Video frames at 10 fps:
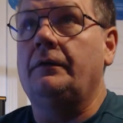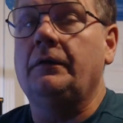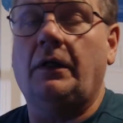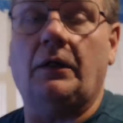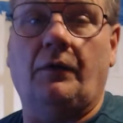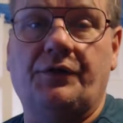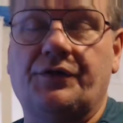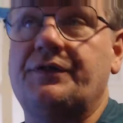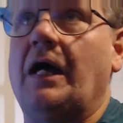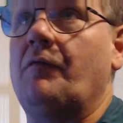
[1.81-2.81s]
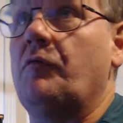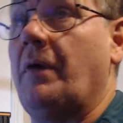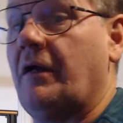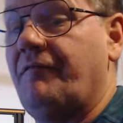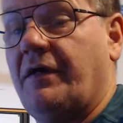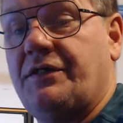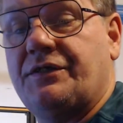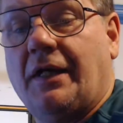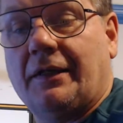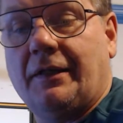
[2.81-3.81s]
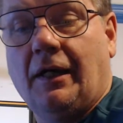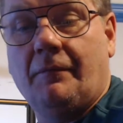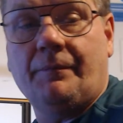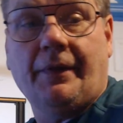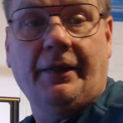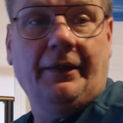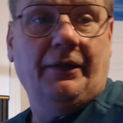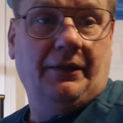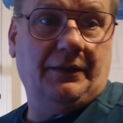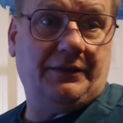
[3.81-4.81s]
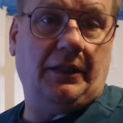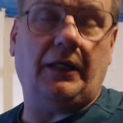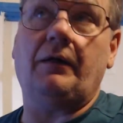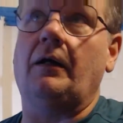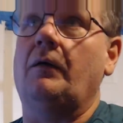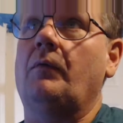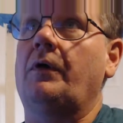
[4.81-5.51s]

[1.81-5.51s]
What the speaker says: Hello, this is Calvin with MakerFixes.com, and today we're going